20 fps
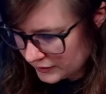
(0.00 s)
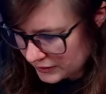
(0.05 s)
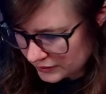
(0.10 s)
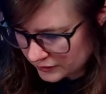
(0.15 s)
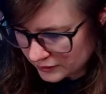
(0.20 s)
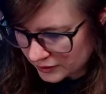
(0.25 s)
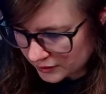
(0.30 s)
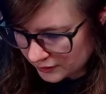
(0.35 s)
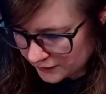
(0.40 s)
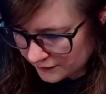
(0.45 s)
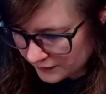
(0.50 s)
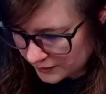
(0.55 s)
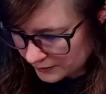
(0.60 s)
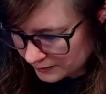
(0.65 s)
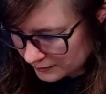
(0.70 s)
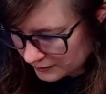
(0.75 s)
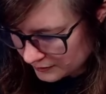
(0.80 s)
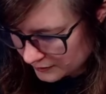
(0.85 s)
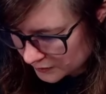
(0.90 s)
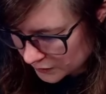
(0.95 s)
Yeah, all of them?
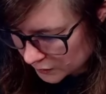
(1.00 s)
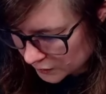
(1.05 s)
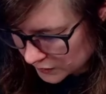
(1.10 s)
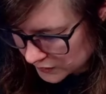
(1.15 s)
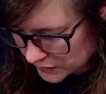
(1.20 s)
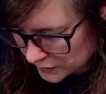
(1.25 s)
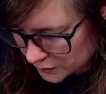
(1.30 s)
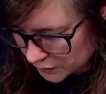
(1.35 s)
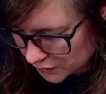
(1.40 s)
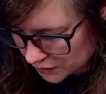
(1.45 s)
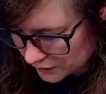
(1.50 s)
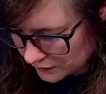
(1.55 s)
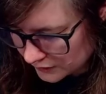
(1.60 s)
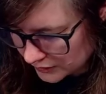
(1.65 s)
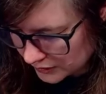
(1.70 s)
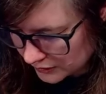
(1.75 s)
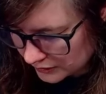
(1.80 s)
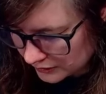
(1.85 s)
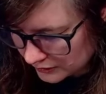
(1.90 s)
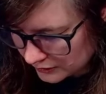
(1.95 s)
Or is it more of
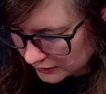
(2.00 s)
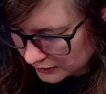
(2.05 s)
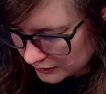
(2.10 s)
a...